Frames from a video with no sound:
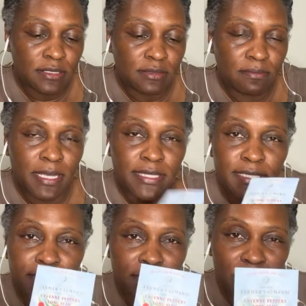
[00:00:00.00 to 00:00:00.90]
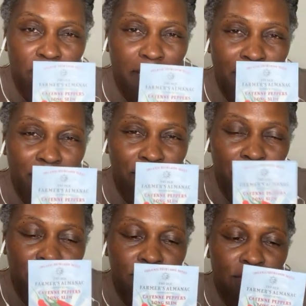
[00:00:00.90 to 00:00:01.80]
make this into a powder.
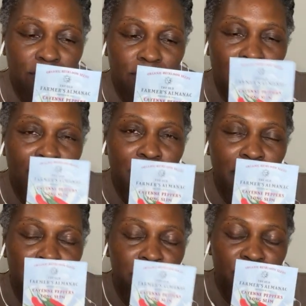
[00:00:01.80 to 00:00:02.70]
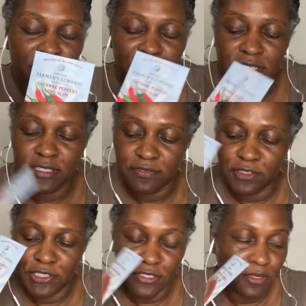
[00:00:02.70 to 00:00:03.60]
So cayenne pepper is very good for
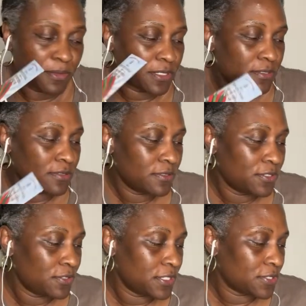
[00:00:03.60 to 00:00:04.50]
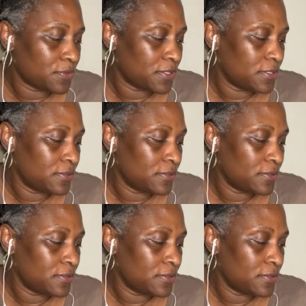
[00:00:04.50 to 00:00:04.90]
you. So I'm gonna do this one.